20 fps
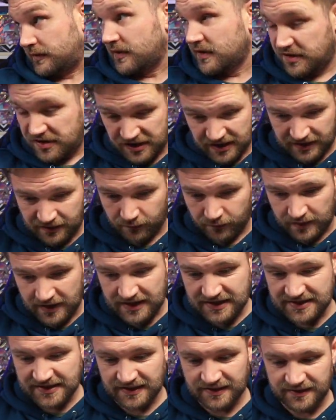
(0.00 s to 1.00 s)

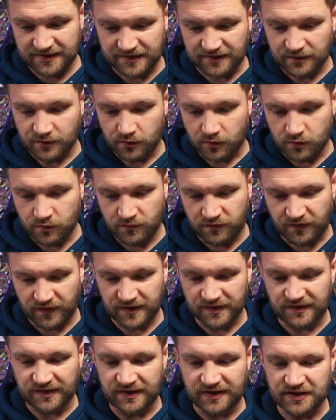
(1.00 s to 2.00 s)
Chikorritas, all
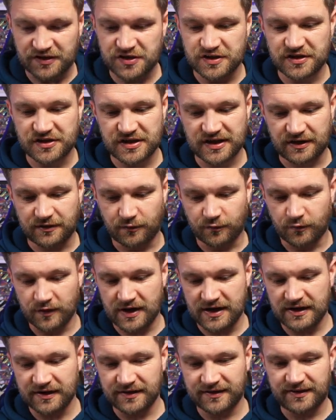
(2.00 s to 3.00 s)
first edition
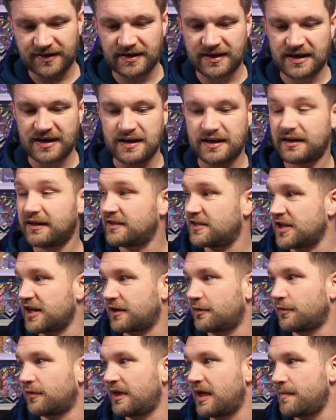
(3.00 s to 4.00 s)
Chikorritas in here.
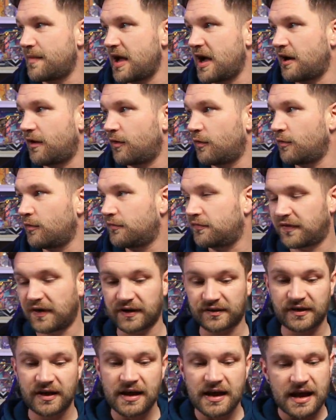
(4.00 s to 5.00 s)
Check all them out, all
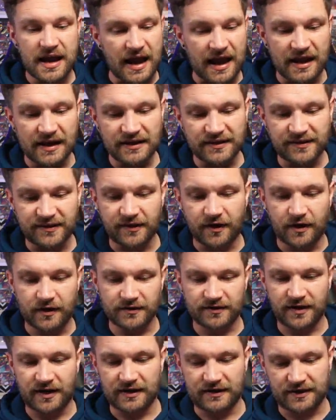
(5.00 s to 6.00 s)
first. Any
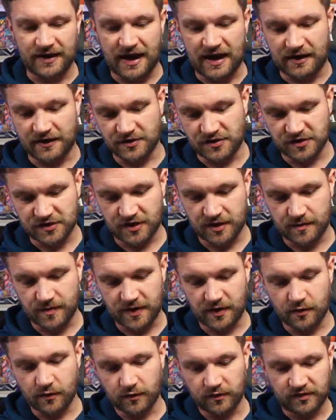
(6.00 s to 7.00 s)
starters like that are just going to be
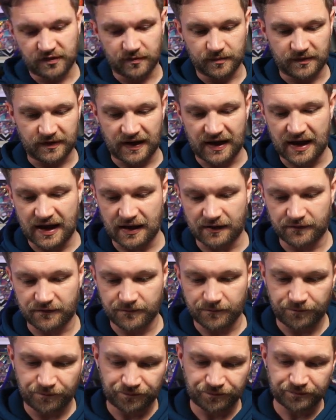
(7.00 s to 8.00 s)
awesome to have.
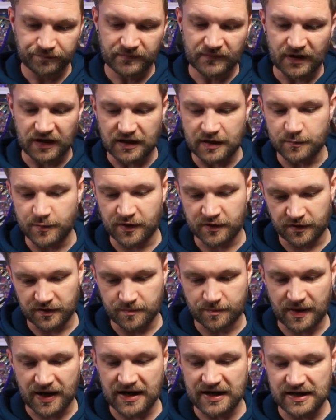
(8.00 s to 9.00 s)
And we got the
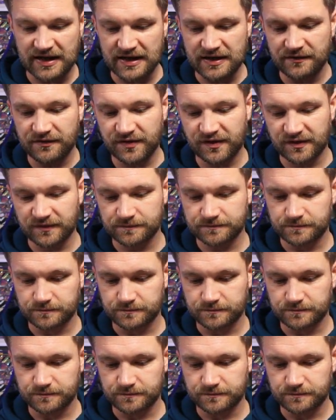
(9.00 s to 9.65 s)
Bayleaves.